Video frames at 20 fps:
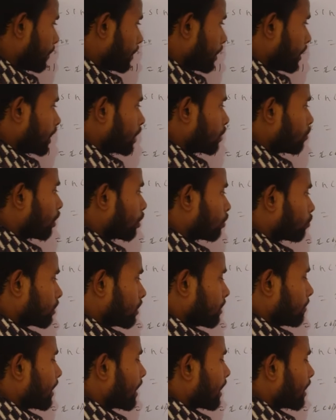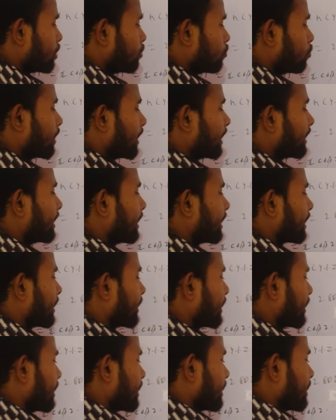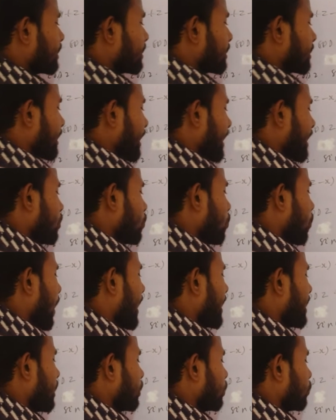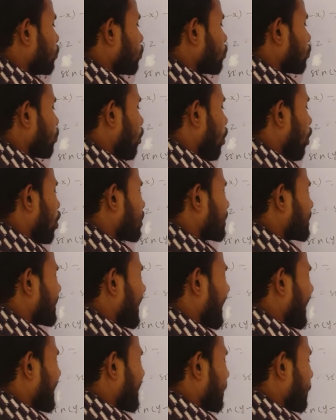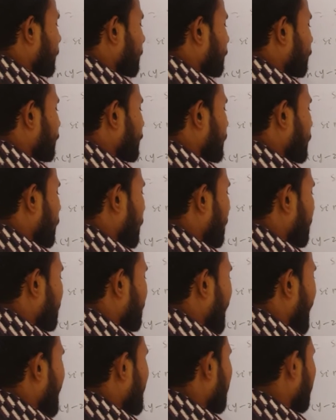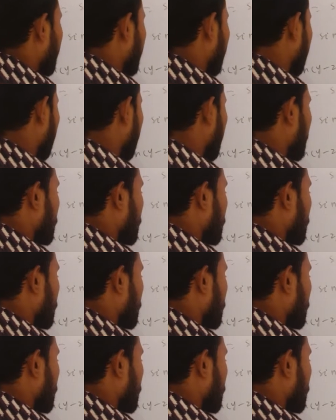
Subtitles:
is equal to, similarly you get here sin y into cos z minus